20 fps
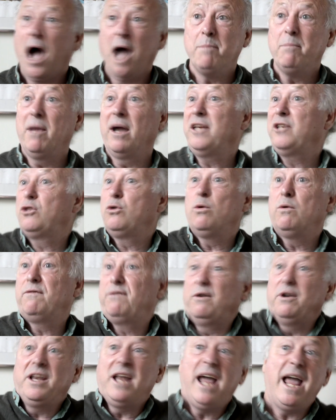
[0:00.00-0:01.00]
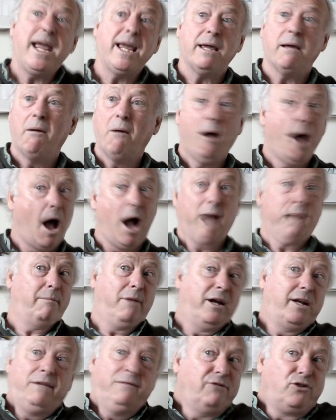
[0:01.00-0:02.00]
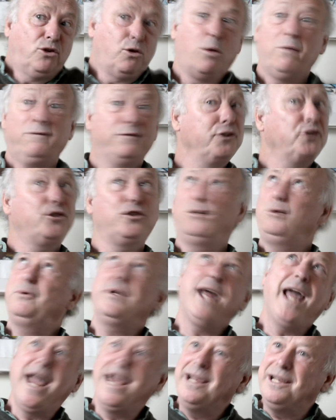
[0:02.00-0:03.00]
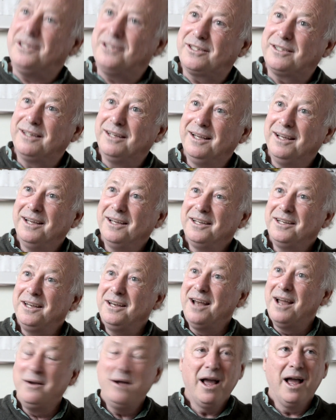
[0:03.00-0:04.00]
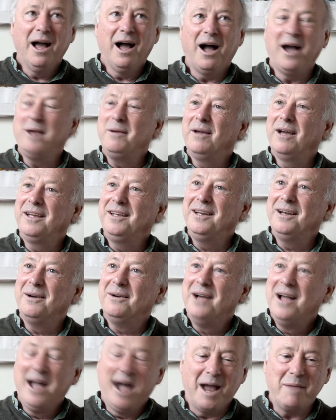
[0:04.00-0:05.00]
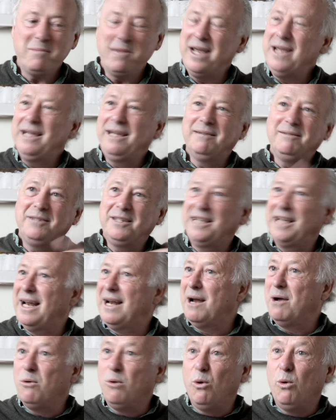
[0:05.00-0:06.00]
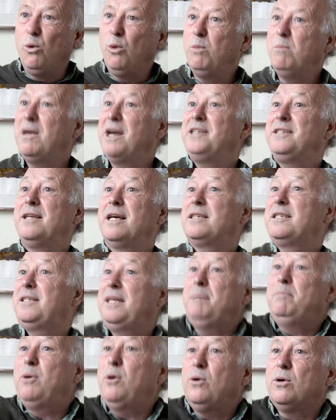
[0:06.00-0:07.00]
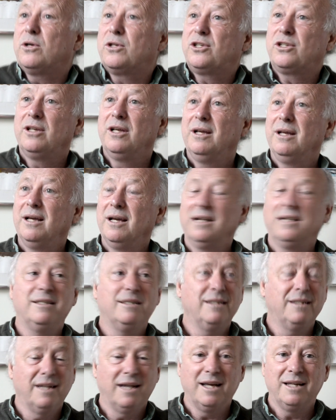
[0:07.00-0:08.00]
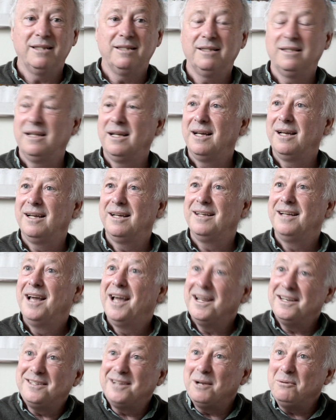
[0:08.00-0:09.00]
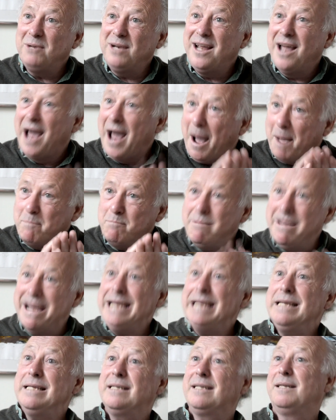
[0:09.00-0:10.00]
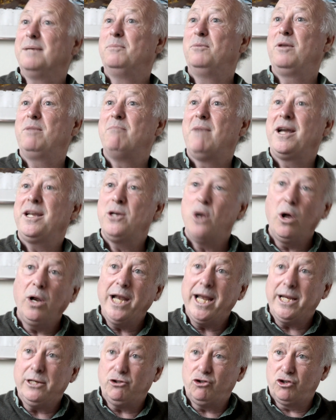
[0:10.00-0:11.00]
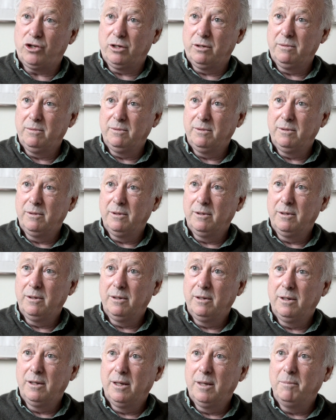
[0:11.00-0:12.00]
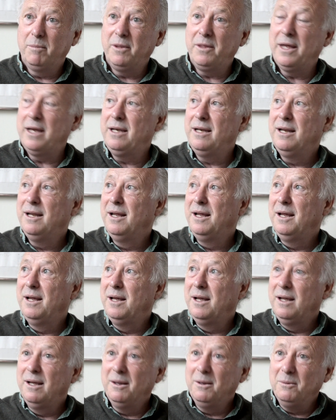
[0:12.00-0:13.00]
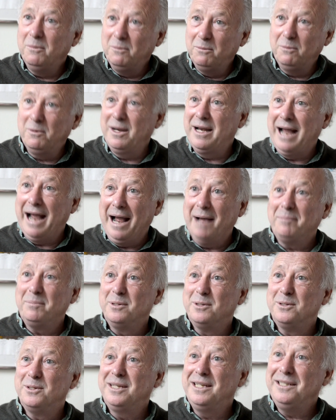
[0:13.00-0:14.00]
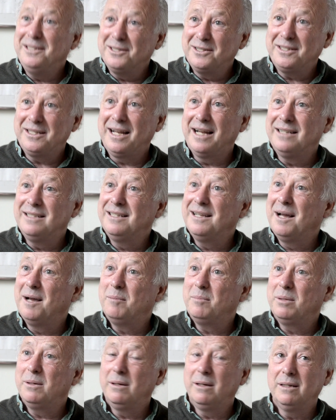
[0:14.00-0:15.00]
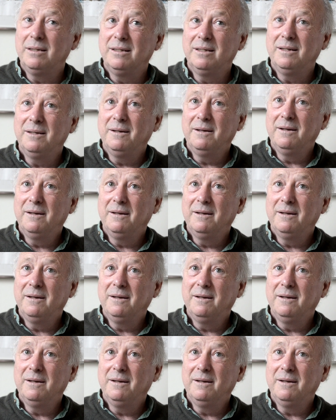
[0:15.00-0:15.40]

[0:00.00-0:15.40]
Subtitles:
I might talk for a day. I might even talk for 2 days. I may get out all my dusty books and totally amaze them with my knowledge. But then, when it happens, he just stands up and